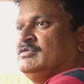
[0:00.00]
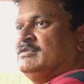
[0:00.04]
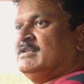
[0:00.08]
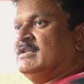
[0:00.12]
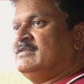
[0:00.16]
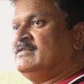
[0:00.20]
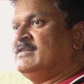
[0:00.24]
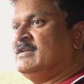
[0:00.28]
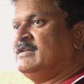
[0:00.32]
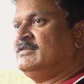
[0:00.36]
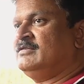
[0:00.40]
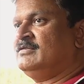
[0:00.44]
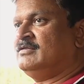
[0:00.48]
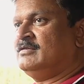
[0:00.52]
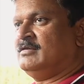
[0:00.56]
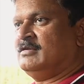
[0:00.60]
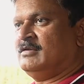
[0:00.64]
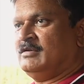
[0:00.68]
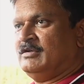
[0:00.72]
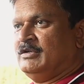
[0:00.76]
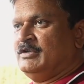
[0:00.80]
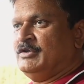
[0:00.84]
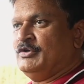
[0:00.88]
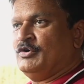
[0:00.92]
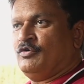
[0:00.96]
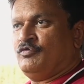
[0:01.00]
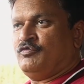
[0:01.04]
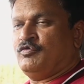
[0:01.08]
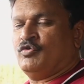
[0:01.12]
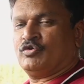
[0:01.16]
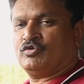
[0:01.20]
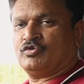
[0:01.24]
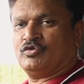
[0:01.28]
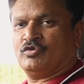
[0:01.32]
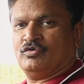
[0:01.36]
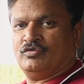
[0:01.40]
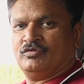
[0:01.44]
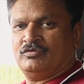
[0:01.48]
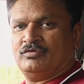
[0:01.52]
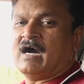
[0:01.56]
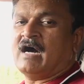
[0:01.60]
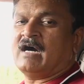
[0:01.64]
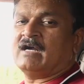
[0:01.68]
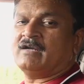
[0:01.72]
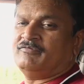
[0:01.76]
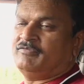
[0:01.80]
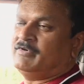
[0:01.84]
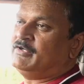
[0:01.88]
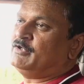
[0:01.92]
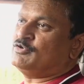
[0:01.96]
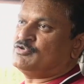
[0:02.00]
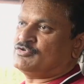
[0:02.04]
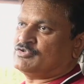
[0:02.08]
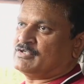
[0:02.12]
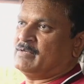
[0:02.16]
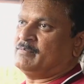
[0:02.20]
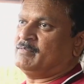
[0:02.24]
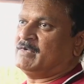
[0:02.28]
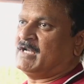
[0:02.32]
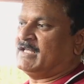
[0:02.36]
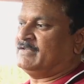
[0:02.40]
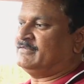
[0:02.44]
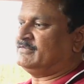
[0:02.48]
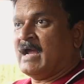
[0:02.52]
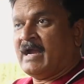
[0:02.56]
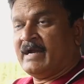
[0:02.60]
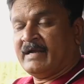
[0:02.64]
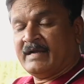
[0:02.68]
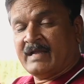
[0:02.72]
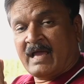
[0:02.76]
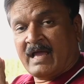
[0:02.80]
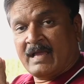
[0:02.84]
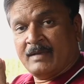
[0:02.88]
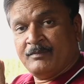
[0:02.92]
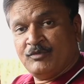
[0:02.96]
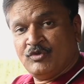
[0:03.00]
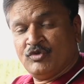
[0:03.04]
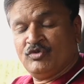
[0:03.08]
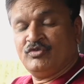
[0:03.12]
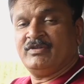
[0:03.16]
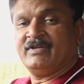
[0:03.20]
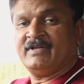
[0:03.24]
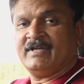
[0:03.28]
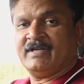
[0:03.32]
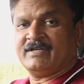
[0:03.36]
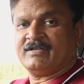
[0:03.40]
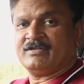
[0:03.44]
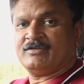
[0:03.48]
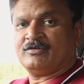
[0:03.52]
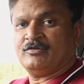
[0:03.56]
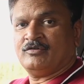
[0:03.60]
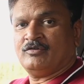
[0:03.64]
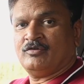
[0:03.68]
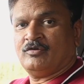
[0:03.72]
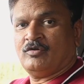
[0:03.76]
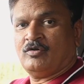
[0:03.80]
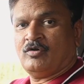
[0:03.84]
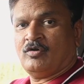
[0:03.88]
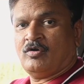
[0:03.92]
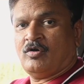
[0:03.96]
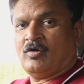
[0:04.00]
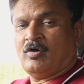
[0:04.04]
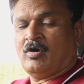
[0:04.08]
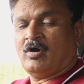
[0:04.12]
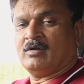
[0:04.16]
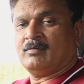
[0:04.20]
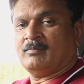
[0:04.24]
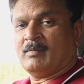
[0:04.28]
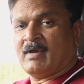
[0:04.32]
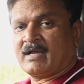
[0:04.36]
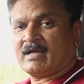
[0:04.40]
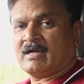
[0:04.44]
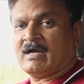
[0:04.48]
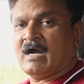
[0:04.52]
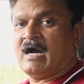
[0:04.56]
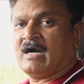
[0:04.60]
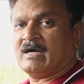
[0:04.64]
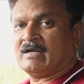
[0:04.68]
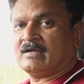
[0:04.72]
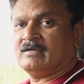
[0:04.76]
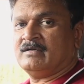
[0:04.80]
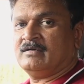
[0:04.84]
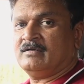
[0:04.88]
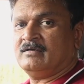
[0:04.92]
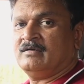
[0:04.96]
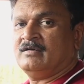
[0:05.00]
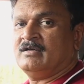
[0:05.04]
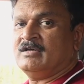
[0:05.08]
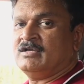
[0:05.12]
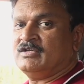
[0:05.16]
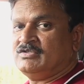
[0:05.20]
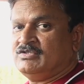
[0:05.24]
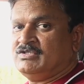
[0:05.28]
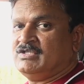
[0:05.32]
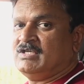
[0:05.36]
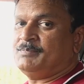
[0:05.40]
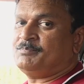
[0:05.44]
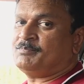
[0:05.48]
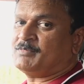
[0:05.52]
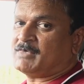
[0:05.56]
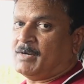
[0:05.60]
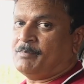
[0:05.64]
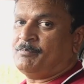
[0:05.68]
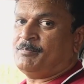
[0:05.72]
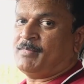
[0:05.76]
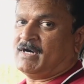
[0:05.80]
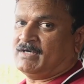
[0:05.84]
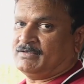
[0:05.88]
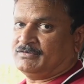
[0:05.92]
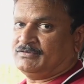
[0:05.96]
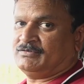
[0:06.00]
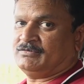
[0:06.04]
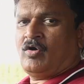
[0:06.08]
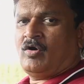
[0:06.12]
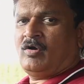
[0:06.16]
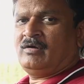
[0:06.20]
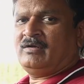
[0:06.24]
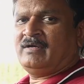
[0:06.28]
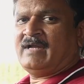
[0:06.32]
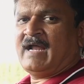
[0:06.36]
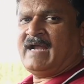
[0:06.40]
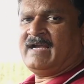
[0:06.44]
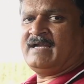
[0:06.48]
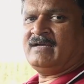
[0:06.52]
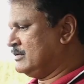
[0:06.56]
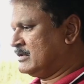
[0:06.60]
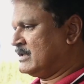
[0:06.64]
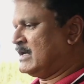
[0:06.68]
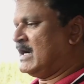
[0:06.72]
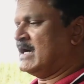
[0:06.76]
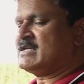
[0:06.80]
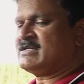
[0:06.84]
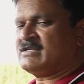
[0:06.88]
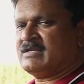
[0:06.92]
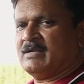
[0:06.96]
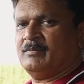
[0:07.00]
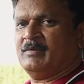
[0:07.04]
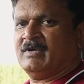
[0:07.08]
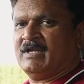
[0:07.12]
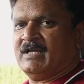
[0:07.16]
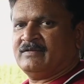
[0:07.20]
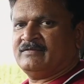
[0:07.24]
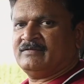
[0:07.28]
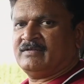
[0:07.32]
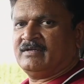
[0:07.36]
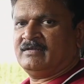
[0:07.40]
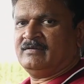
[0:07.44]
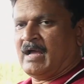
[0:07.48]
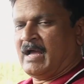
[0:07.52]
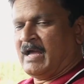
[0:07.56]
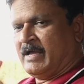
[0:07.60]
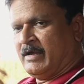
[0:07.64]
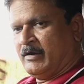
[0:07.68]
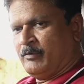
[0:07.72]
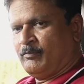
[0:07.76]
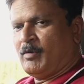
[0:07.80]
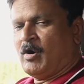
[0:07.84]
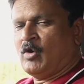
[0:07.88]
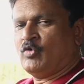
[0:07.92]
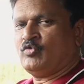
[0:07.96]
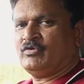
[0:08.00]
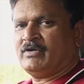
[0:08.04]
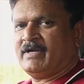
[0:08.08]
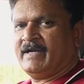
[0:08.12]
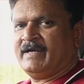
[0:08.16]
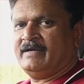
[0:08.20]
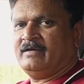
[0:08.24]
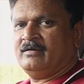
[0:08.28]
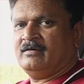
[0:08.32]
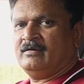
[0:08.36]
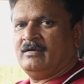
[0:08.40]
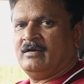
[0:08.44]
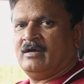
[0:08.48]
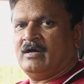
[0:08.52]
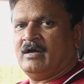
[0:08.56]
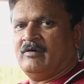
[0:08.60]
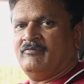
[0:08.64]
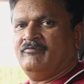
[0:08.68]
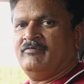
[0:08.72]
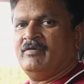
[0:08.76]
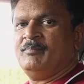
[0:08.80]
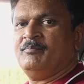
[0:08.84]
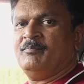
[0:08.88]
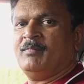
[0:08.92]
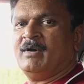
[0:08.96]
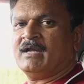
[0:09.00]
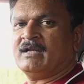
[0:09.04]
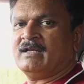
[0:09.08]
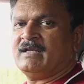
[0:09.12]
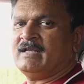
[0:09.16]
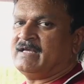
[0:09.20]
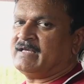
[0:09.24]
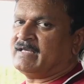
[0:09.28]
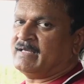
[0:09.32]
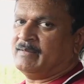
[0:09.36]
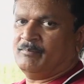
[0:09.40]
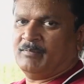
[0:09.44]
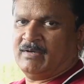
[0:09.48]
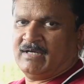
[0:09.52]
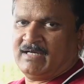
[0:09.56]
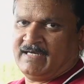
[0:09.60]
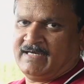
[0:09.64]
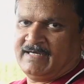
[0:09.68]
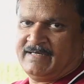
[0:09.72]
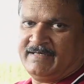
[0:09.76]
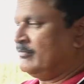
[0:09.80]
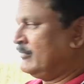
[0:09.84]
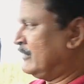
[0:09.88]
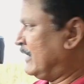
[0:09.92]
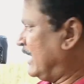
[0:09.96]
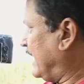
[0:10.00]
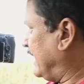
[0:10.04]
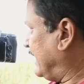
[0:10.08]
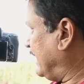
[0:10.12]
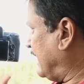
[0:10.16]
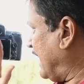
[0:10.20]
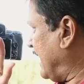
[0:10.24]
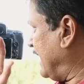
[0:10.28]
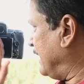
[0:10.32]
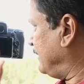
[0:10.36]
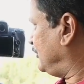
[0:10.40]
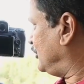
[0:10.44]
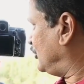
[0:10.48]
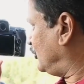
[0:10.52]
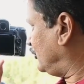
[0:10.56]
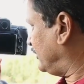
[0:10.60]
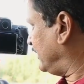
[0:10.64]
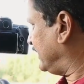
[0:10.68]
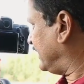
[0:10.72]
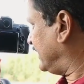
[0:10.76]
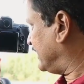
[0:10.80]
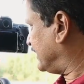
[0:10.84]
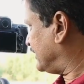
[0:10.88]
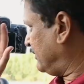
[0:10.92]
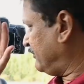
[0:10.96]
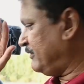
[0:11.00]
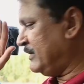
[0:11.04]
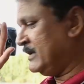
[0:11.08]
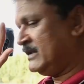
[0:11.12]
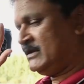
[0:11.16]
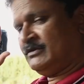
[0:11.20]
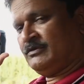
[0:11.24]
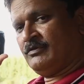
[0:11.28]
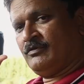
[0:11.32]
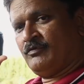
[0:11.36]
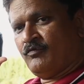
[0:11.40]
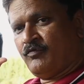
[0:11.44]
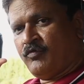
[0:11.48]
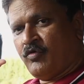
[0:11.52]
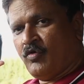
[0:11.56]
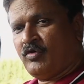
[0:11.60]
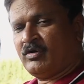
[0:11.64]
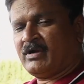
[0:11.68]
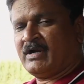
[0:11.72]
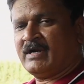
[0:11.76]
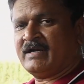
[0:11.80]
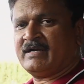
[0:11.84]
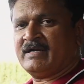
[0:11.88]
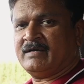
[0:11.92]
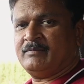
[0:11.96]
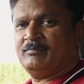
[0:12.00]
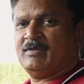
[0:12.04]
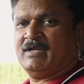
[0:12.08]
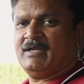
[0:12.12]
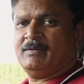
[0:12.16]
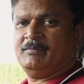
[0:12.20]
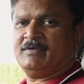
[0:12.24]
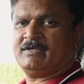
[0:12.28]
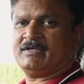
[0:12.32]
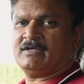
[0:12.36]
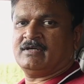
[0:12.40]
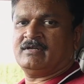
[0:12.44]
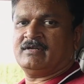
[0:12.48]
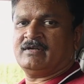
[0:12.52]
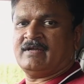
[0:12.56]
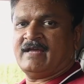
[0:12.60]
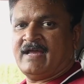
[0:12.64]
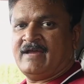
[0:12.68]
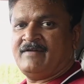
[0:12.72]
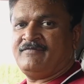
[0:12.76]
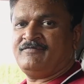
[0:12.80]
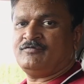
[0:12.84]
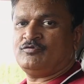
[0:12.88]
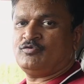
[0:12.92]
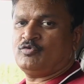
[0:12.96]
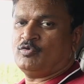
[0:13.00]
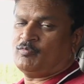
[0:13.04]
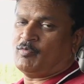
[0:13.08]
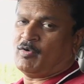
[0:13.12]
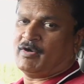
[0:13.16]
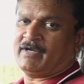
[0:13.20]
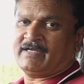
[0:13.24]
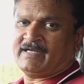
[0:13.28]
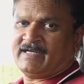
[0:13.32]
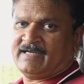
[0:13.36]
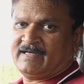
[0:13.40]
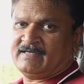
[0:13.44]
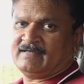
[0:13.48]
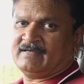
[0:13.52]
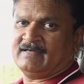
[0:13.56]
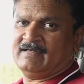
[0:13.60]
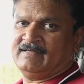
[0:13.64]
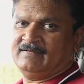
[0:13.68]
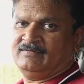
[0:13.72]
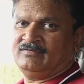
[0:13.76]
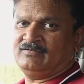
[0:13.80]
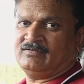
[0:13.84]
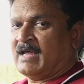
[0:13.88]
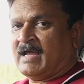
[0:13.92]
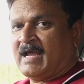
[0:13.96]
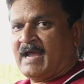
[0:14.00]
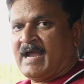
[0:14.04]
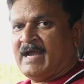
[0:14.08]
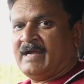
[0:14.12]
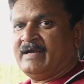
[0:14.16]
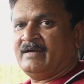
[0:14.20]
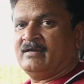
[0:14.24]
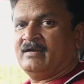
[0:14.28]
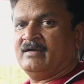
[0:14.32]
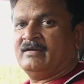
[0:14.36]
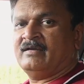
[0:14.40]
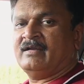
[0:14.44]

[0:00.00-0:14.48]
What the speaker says: This is Leofoto car window stabilizer and I am using it on my car Jeep Compass. On that car stabilizer I have mounted a Wimberley gimbal head and I am using it with 400mm f2.8 lens and a